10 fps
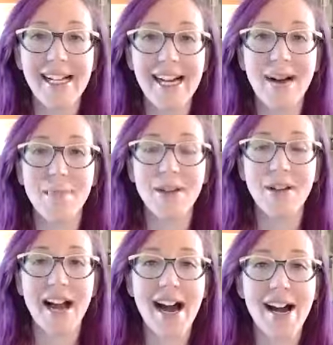I
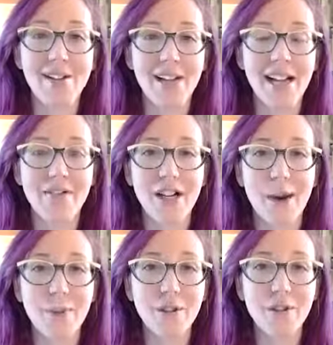have a
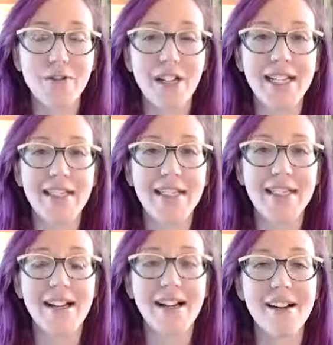couple of events
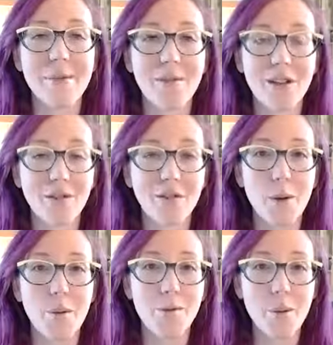
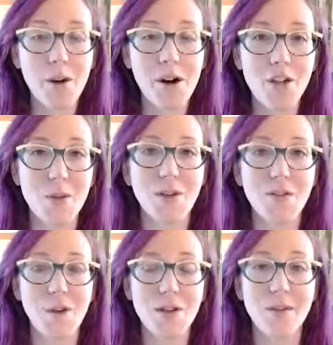confirmed for March, but
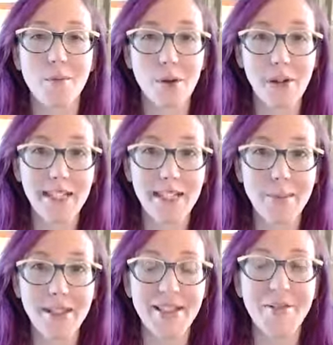of course I'm crazy
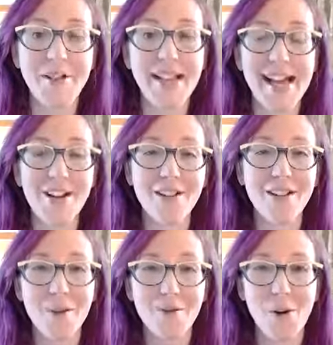busy right now, so
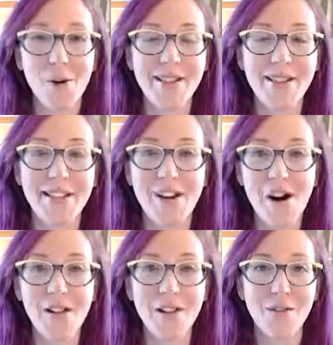I've been focusing
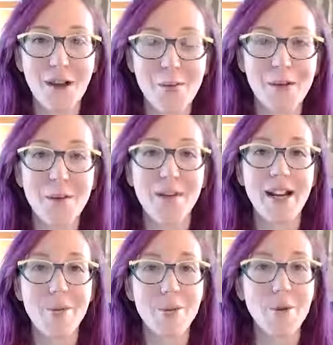all on February, but
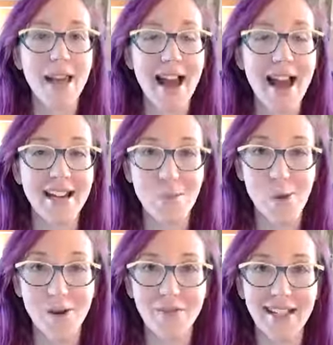I will be adding
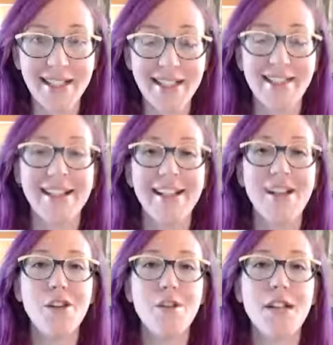more events.
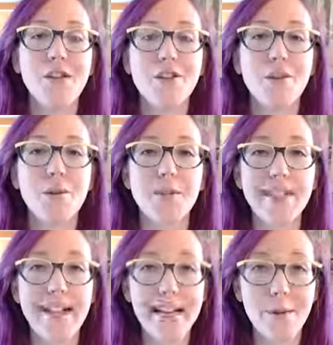You can also
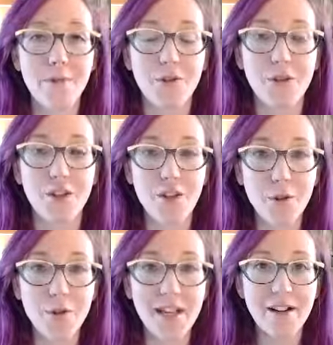sign up for the
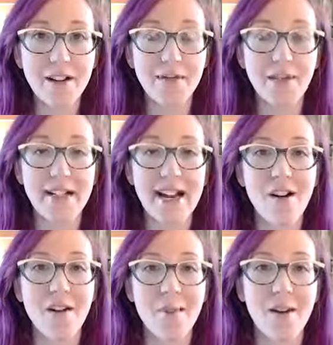newsletter to find
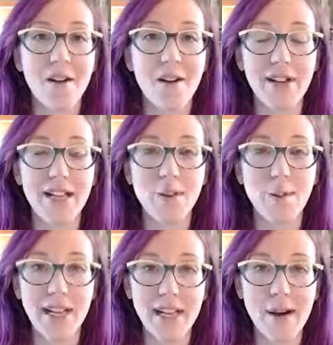out about events
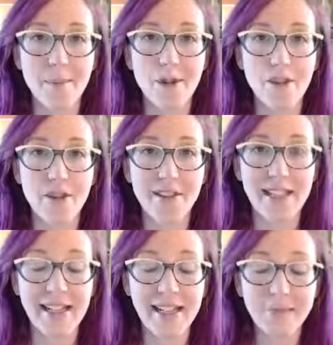when they come to your city.